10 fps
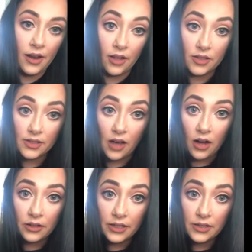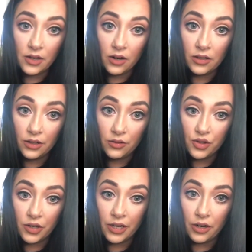Now the solids are a little
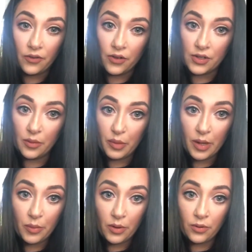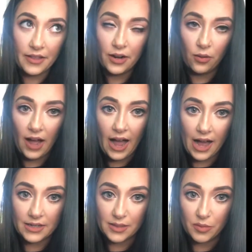trickier for some people. They don't
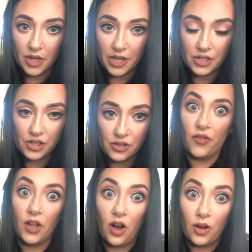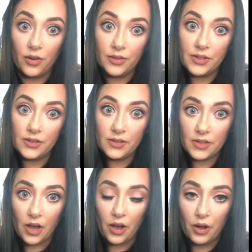hide as much flaws,
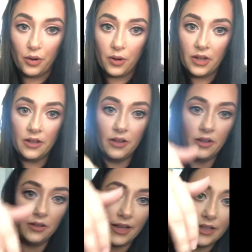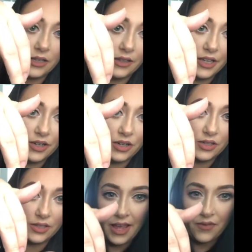so like the
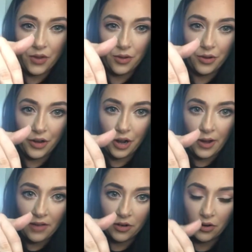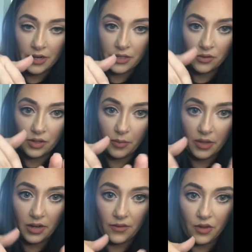glitters if you you know have a crease or
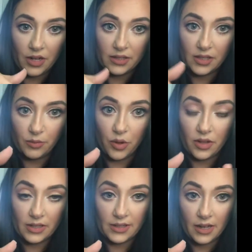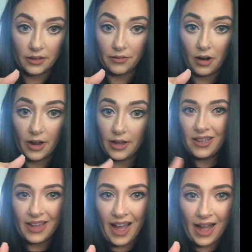something if you didn't smooth it exactly right
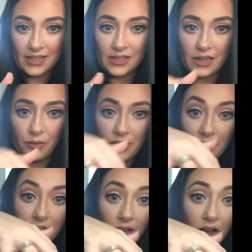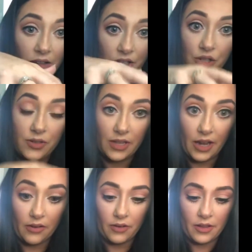it hides it with the solids you see
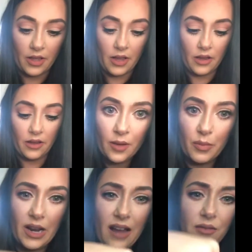everything but i don't